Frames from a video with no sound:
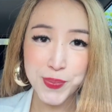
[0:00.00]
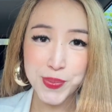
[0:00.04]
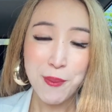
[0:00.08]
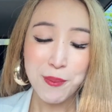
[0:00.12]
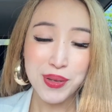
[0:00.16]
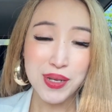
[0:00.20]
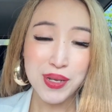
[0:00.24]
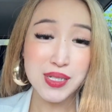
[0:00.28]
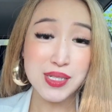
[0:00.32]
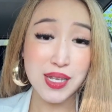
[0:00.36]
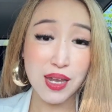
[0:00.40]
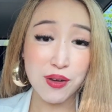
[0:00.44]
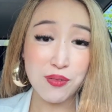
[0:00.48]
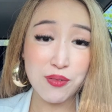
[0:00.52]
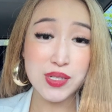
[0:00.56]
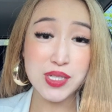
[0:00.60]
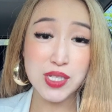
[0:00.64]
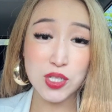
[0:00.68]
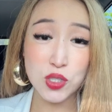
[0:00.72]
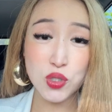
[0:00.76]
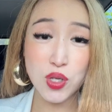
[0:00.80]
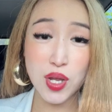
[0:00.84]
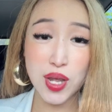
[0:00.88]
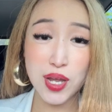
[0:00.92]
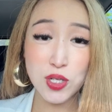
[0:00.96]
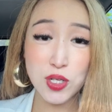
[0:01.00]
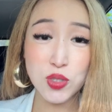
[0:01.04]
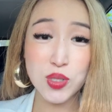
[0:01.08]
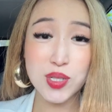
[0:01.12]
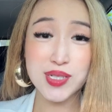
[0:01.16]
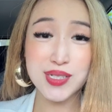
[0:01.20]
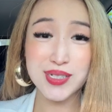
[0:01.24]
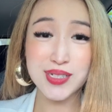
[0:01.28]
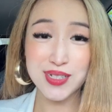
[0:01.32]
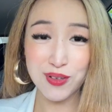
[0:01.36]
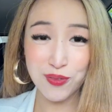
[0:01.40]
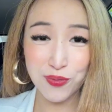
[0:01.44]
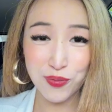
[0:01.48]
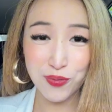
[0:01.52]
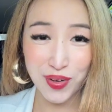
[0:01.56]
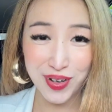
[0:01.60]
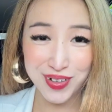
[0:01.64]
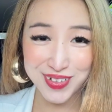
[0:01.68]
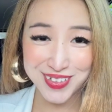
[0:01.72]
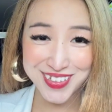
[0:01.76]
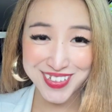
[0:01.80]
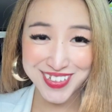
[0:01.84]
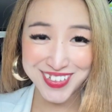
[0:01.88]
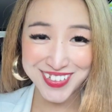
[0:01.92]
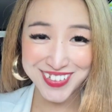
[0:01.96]
because every situation is
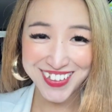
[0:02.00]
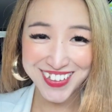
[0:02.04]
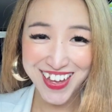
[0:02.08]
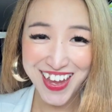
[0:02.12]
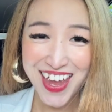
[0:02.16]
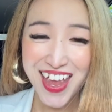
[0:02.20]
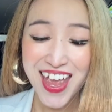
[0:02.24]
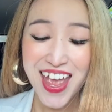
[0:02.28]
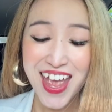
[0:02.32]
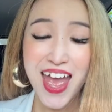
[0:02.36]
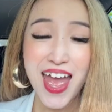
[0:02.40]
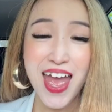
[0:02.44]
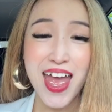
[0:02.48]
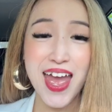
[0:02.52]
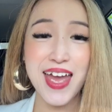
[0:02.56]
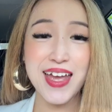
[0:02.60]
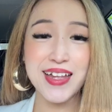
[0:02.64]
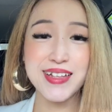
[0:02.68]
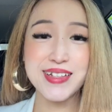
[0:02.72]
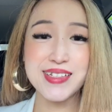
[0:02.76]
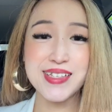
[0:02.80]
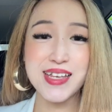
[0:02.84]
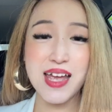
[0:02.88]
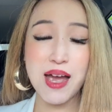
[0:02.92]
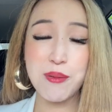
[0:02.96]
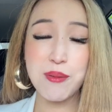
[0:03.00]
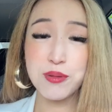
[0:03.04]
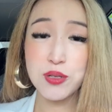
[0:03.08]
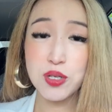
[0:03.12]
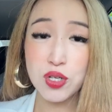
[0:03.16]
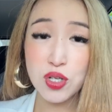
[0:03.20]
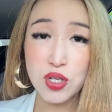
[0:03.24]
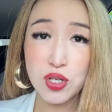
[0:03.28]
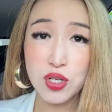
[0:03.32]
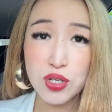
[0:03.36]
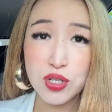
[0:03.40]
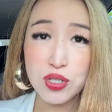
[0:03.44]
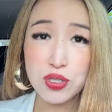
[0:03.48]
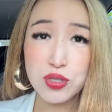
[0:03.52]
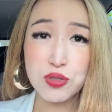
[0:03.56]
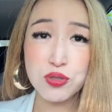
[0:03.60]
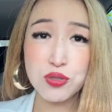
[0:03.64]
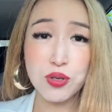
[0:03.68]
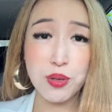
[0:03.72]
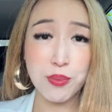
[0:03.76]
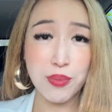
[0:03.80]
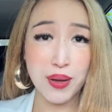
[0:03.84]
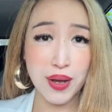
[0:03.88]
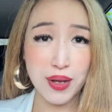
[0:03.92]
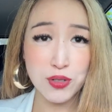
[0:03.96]
different. And I'm here to
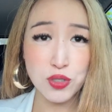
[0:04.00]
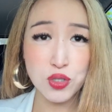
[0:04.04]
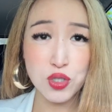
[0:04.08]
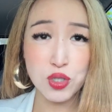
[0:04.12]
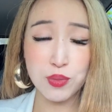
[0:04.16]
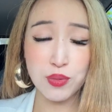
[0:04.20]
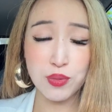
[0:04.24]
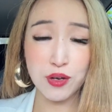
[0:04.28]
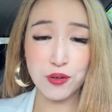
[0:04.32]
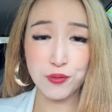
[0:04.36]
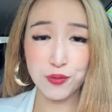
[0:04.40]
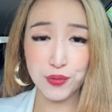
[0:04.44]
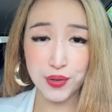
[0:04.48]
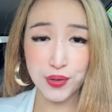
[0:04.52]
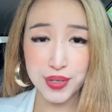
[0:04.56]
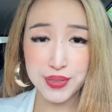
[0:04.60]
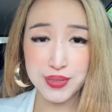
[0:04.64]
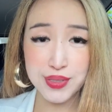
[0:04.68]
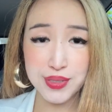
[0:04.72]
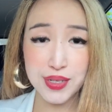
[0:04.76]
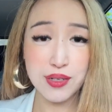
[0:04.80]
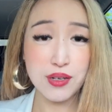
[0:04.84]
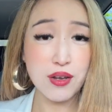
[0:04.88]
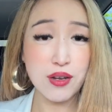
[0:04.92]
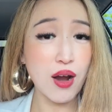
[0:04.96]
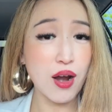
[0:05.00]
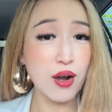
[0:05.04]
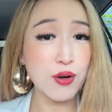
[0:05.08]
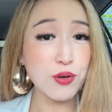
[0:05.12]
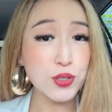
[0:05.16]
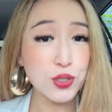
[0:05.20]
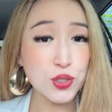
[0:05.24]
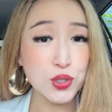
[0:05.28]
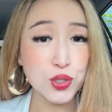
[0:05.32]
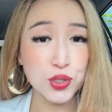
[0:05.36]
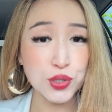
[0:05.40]
remind you, my friend, encourage